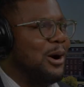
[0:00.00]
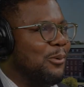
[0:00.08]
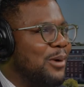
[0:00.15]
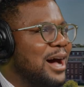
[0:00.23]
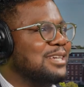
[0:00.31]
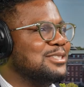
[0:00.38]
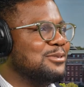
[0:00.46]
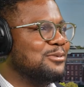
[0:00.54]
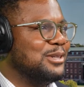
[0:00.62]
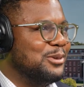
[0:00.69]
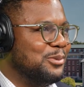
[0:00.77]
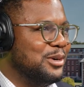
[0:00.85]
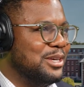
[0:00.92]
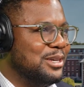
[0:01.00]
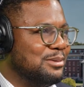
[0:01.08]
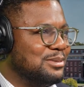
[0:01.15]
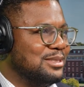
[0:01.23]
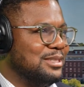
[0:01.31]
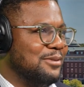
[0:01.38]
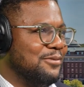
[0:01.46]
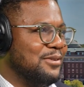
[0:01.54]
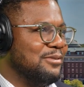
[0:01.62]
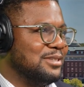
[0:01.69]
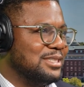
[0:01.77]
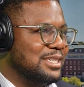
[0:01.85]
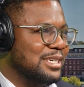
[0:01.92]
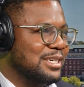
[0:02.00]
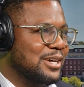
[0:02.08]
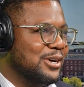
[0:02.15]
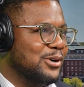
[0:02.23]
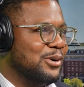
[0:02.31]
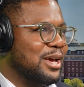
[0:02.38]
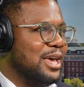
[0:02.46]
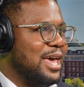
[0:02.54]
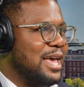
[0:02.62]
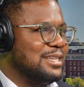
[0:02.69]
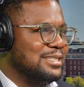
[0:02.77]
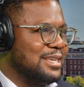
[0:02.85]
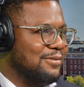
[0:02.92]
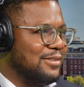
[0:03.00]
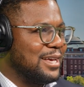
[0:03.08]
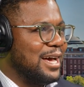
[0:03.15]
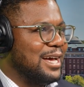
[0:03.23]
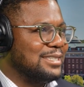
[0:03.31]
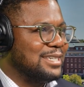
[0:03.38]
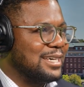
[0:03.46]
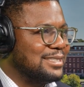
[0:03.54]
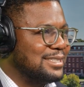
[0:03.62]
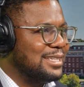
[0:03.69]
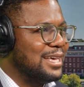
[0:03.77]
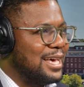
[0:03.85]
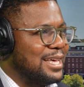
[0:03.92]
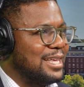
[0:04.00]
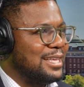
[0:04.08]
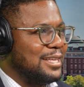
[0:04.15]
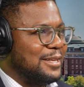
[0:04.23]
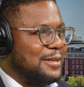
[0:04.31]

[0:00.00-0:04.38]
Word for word: about why Serena Williams, your favorite CEO, and just give the context to that.